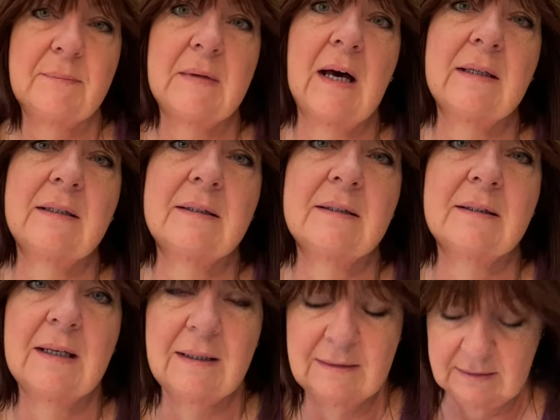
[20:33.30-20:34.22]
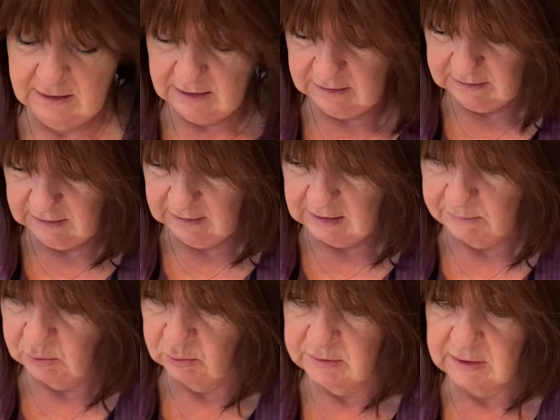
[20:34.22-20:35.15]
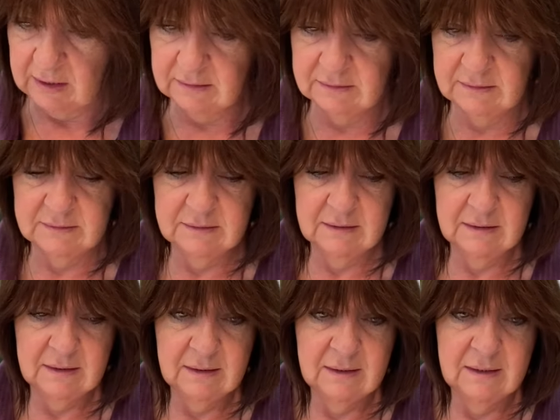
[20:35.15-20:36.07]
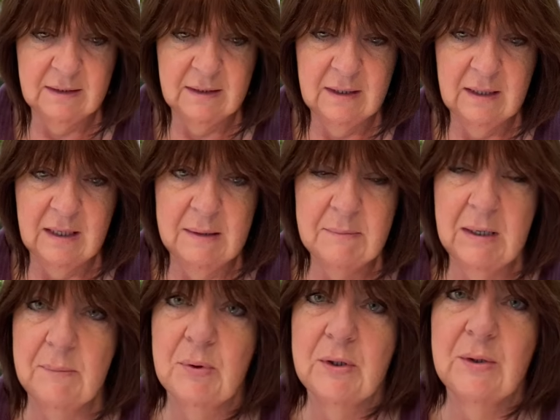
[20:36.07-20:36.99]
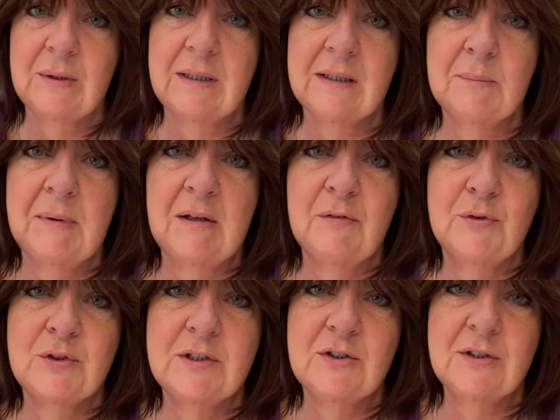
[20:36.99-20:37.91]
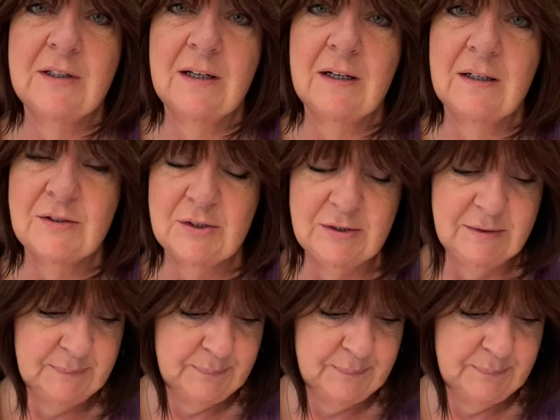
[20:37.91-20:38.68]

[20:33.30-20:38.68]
Other than that, I think I'm all done. I might put you in a little bit of footage in the garden.